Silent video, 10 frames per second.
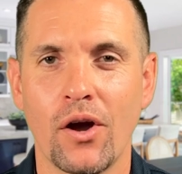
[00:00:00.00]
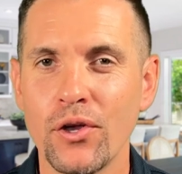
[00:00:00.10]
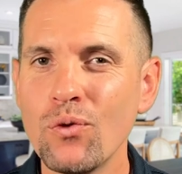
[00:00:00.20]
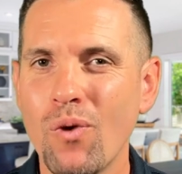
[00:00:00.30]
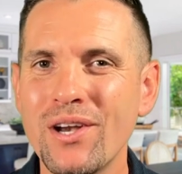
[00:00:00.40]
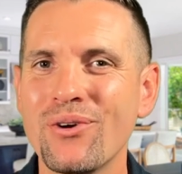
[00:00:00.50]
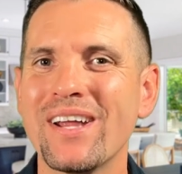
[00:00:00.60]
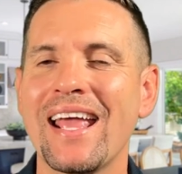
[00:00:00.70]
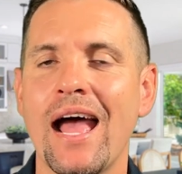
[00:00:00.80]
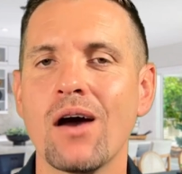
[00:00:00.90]
Are you
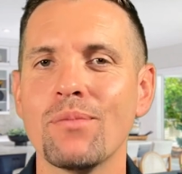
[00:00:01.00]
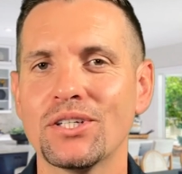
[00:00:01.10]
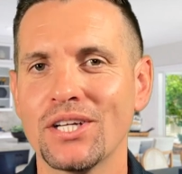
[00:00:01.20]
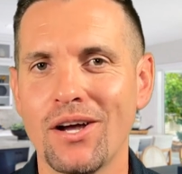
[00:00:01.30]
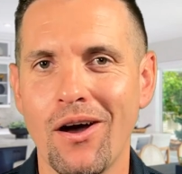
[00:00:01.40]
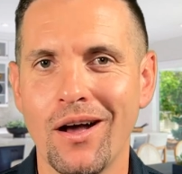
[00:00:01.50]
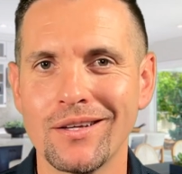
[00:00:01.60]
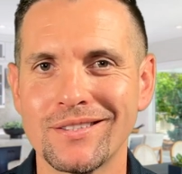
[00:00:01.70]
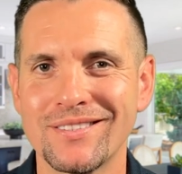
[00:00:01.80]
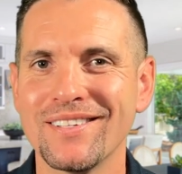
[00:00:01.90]
wondering how much it
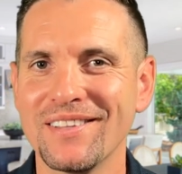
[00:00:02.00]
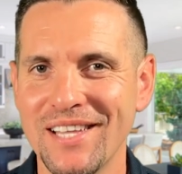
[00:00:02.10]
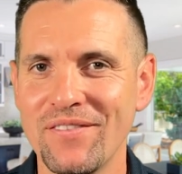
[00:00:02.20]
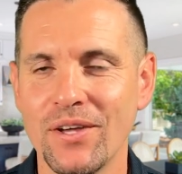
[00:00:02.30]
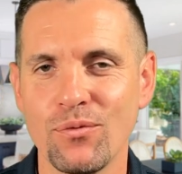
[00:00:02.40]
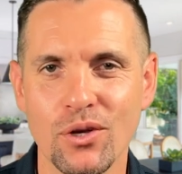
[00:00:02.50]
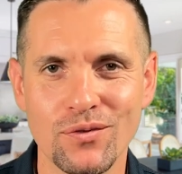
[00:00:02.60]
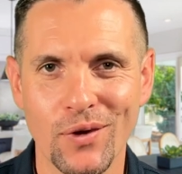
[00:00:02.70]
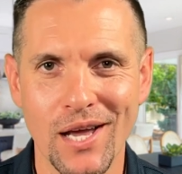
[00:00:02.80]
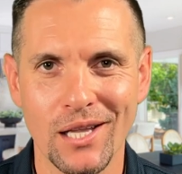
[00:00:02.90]
costs to live in
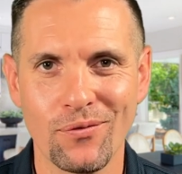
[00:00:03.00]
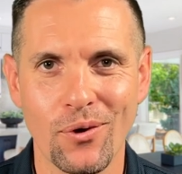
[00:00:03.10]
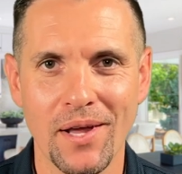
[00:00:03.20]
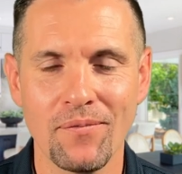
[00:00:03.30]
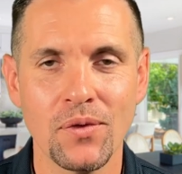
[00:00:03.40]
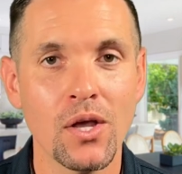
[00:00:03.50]
Roseville, California?